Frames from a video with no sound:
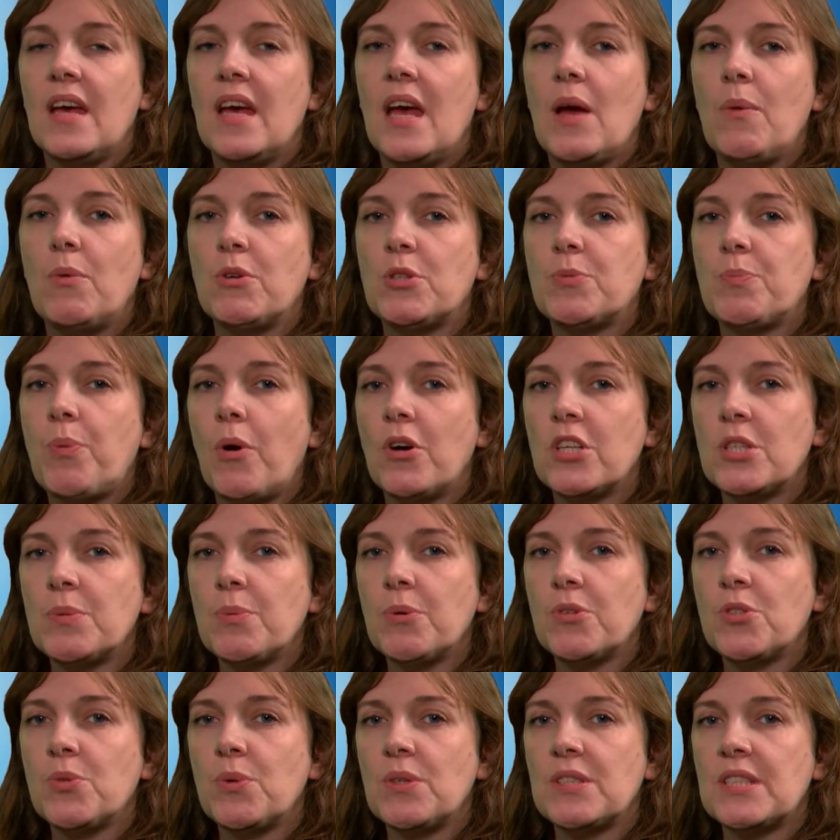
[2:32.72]
It was
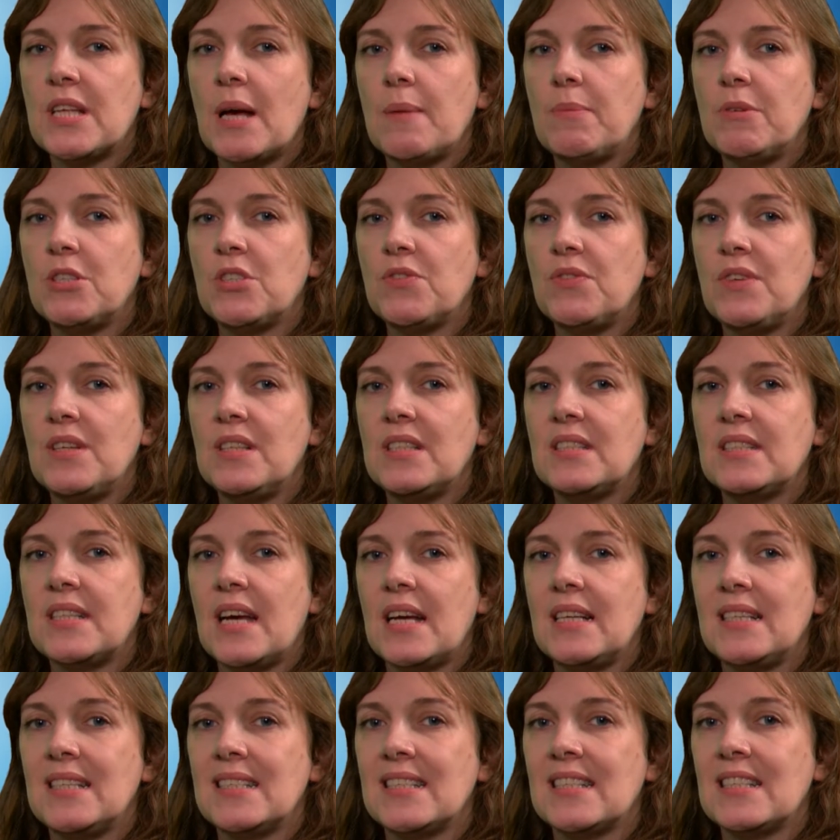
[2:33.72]
possible to establish V's
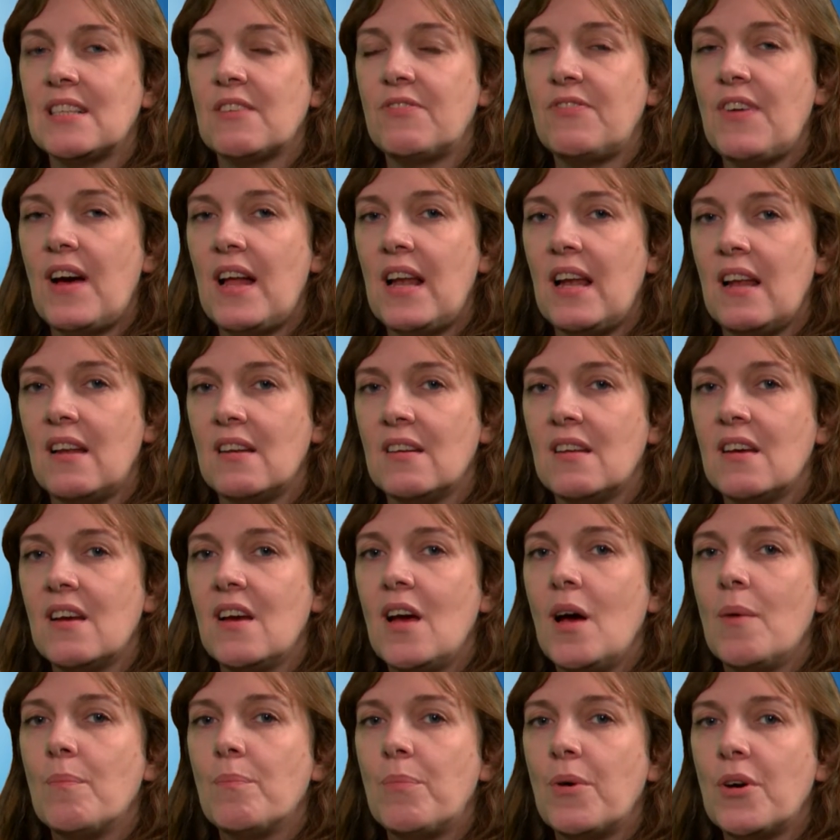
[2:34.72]
status as a felon,
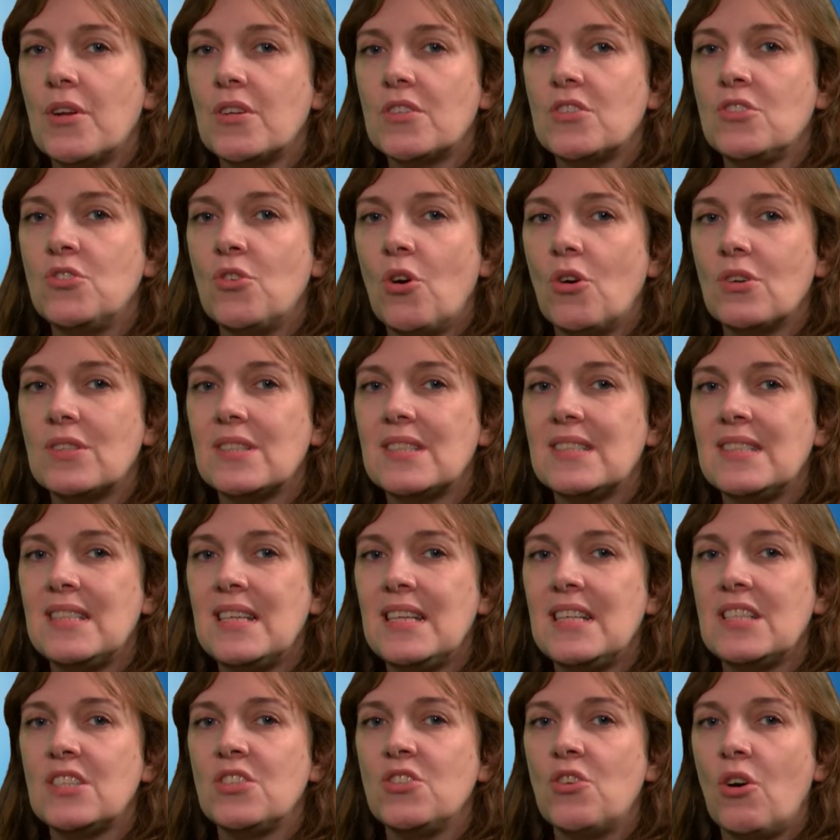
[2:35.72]
but not
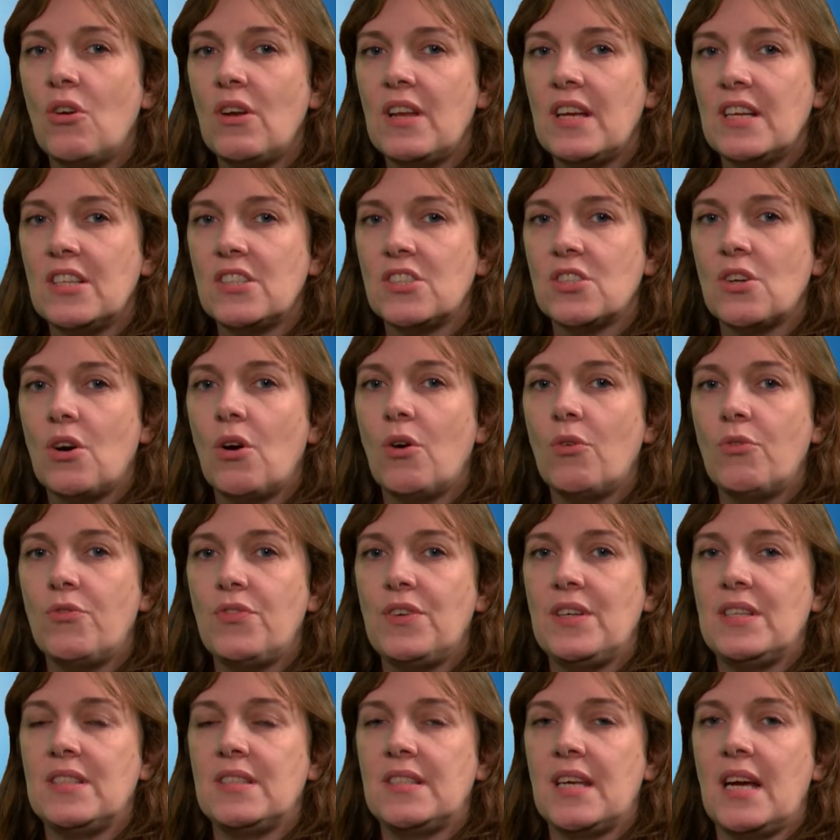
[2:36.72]
D's knowledge of
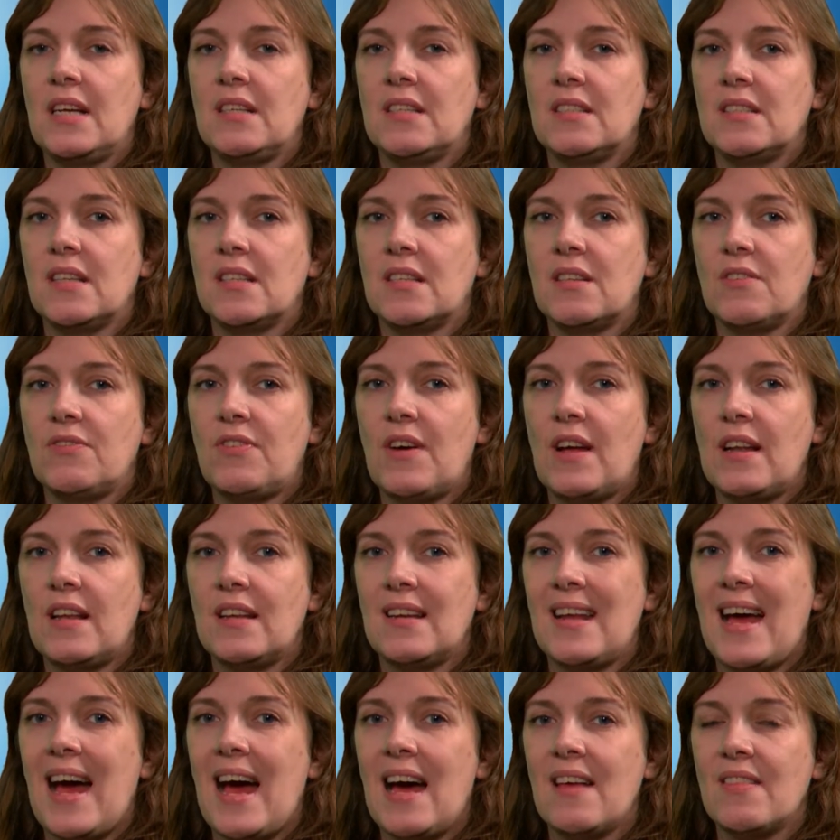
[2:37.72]
V's status as a
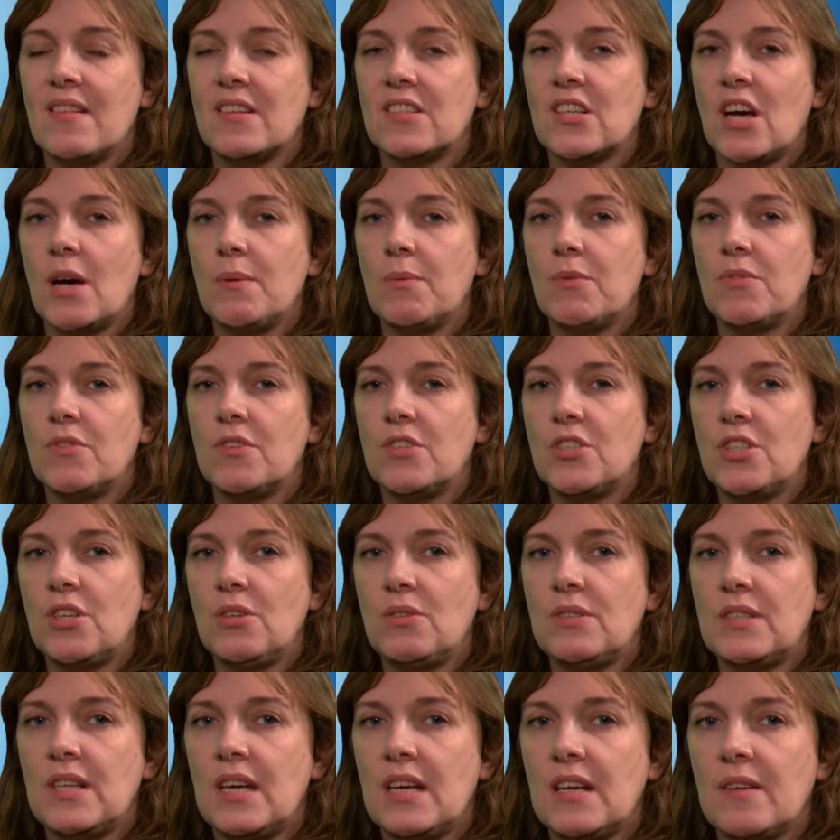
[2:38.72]
felon at the time of the
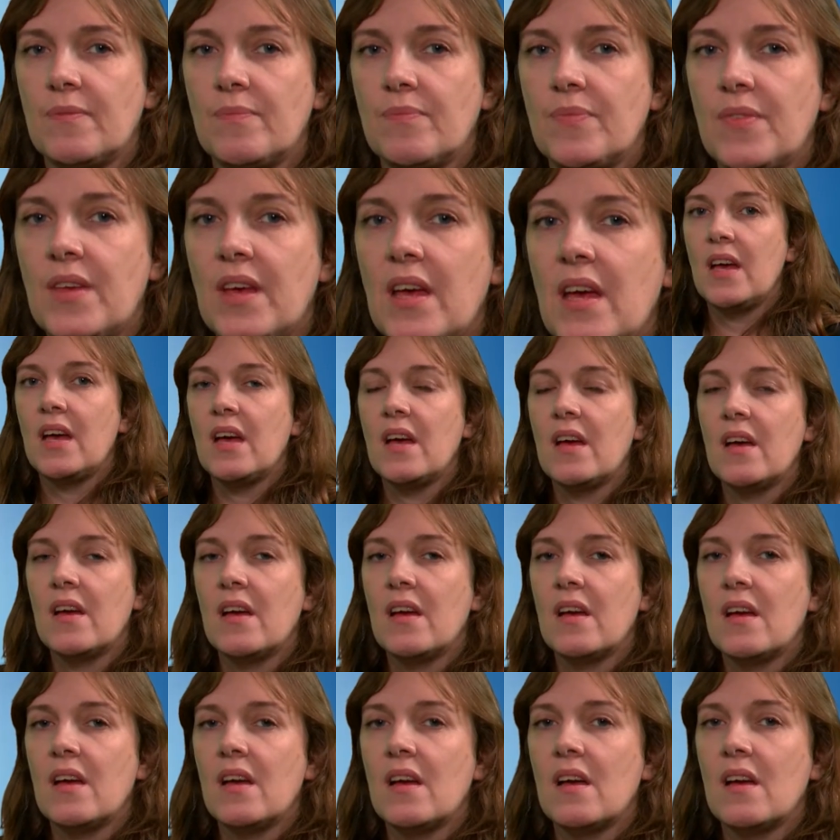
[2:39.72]
shooting.
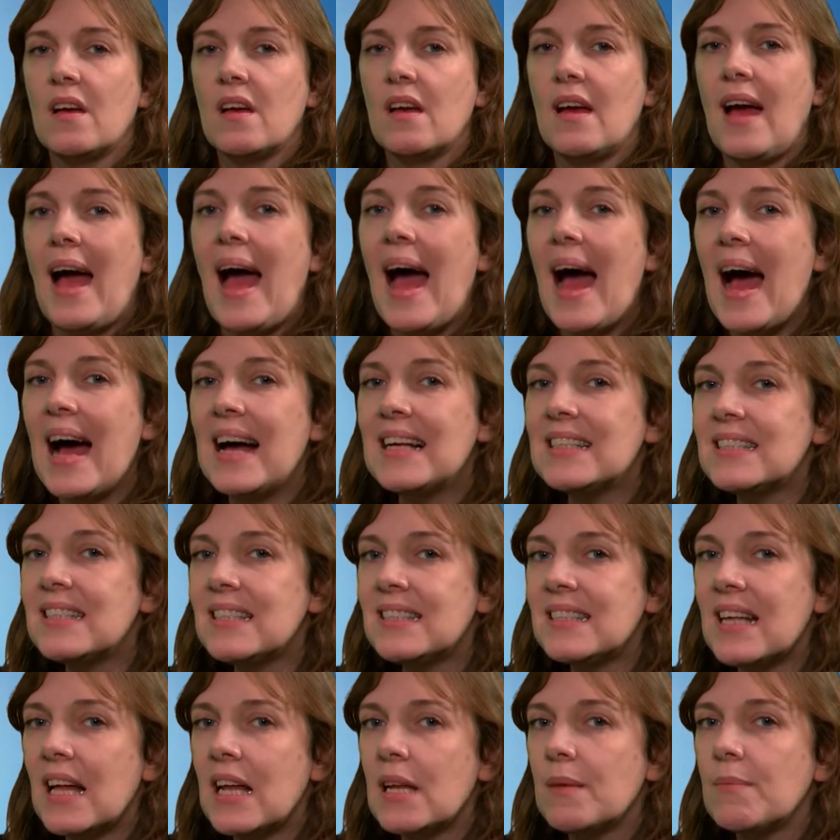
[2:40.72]
As
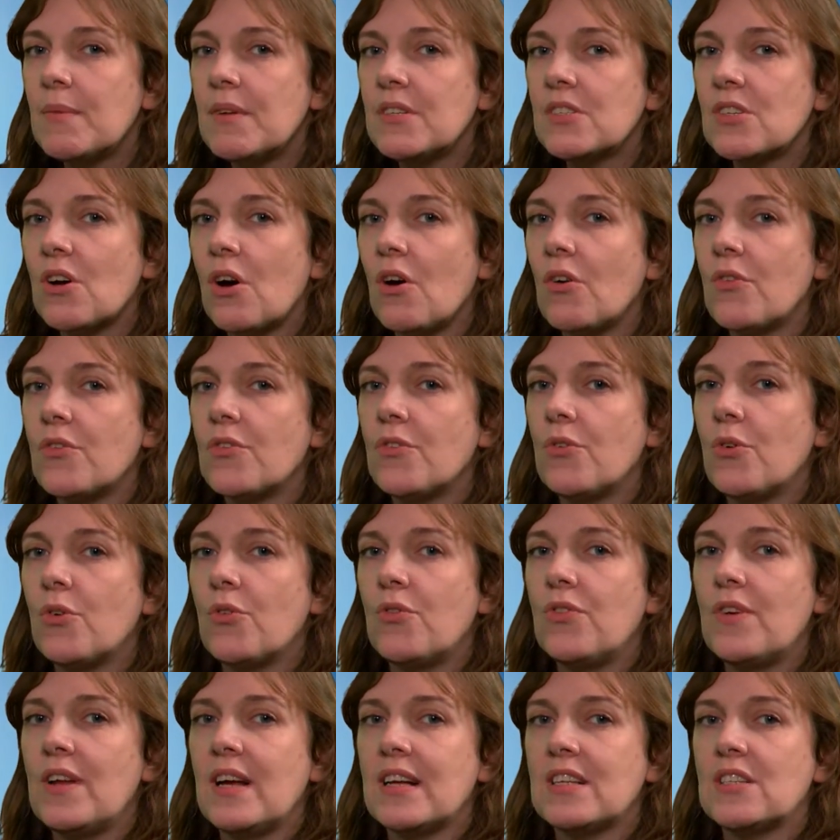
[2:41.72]
this element of
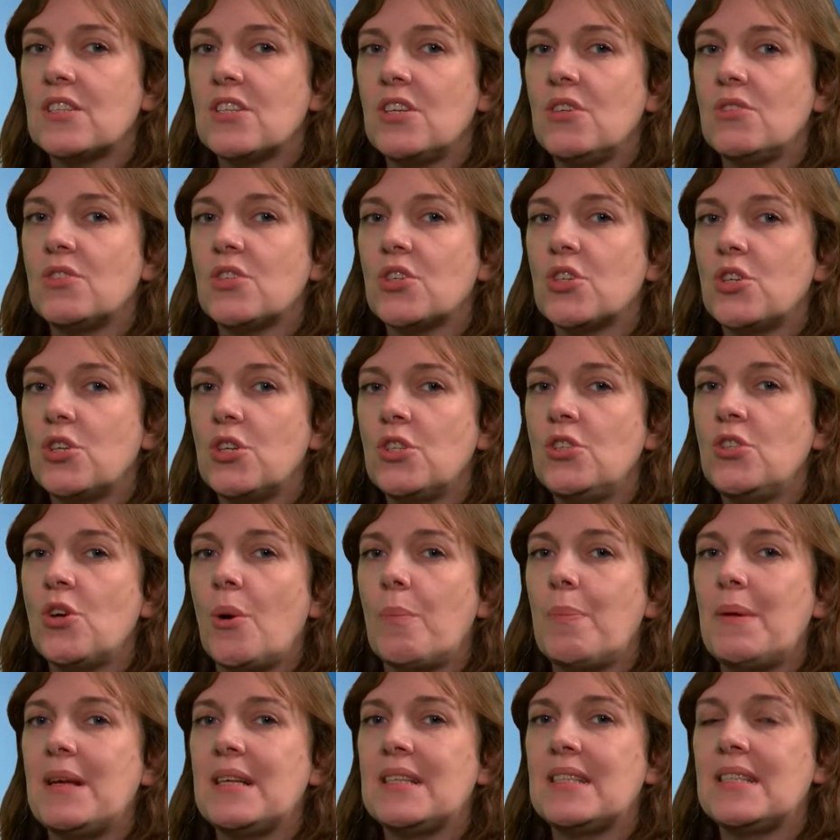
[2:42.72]
lawful excuse could
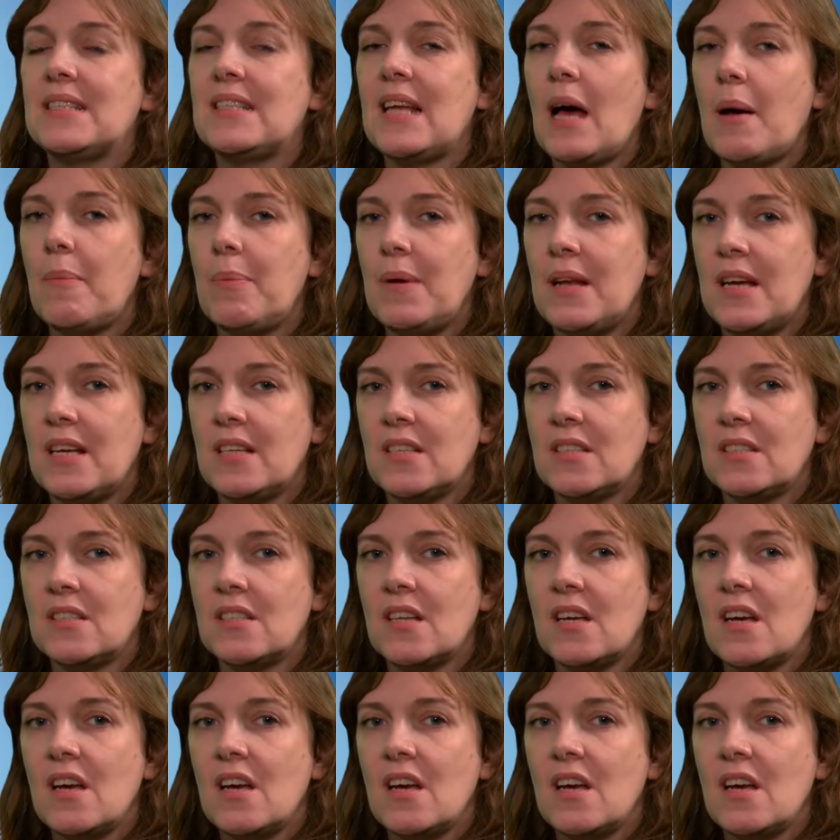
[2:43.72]
not be established,